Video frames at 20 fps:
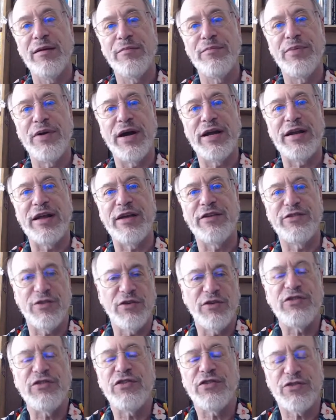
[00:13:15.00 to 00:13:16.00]
But as
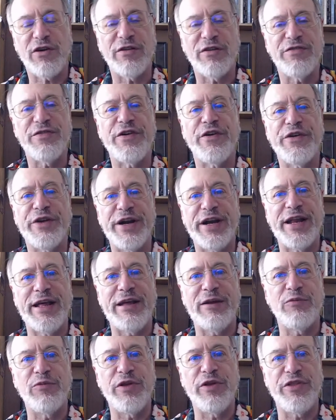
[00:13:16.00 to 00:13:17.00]
soon as you start filling it
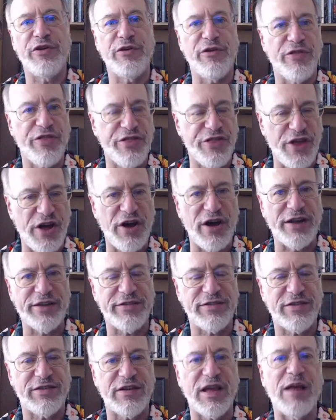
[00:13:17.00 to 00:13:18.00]
in with your
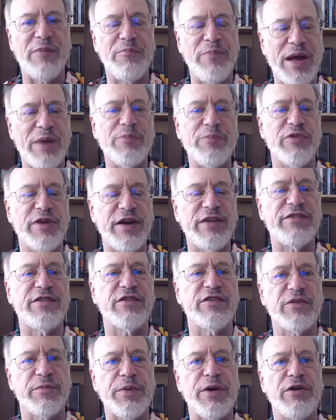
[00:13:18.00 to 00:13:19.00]
thoughts and memories
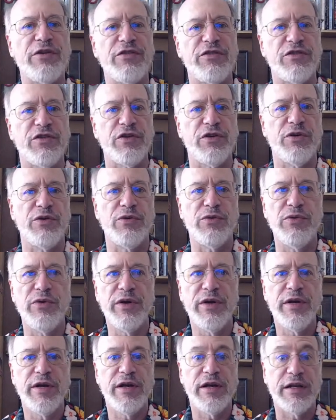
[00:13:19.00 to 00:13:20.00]
as opposed to
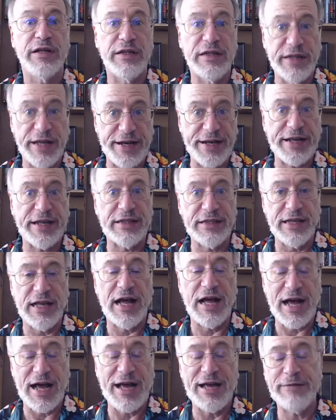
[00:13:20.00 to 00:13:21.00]
letting it
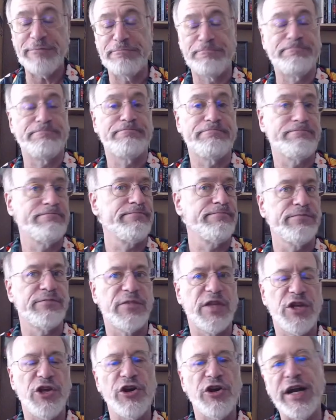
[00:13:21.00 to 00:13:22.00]
lie,
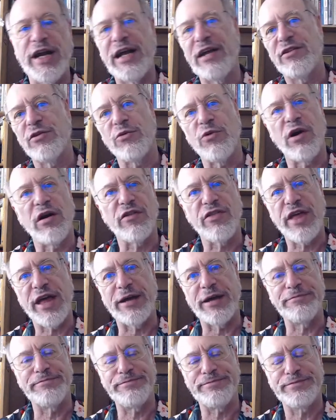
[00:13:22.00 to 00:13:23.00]
you're going to get the wrong thing.
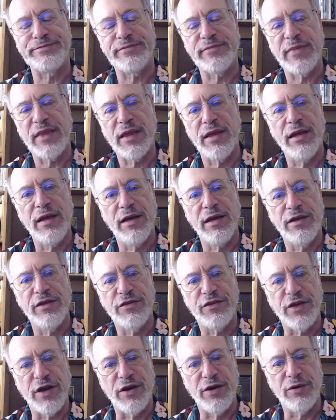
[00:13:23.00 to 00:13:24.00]

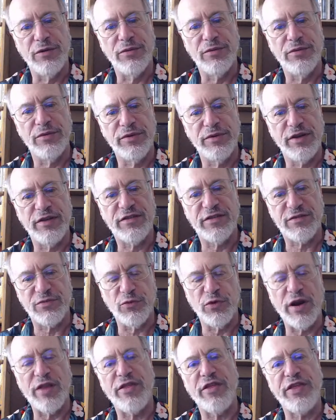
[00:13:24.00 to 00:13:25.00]
So this,
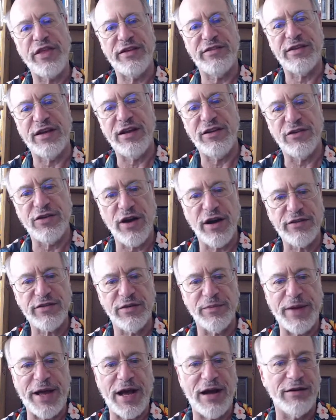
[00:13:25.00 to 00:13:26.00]
one of the things that he talks
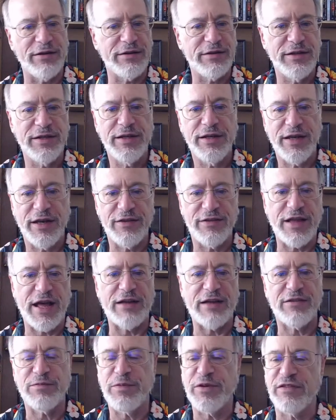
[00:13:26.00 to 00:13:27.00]
about is that
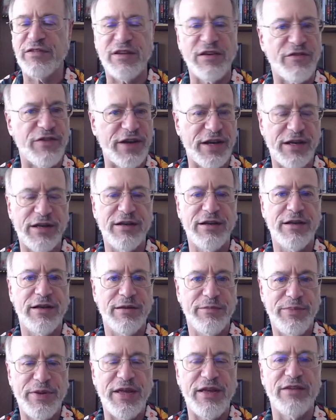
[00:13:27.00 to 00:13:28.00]
specific
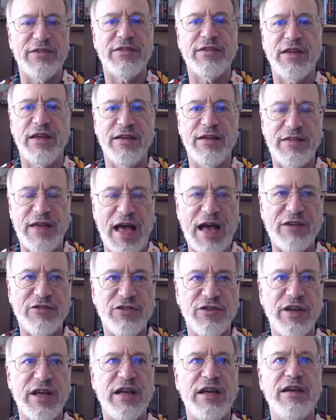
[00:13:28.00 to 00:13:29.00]
piece is
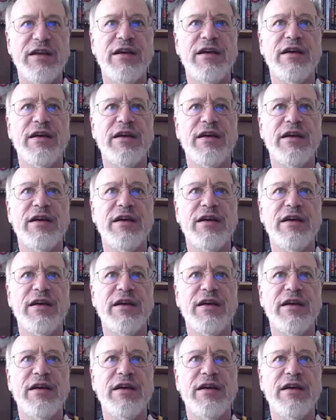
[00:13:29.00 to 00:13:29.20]
actually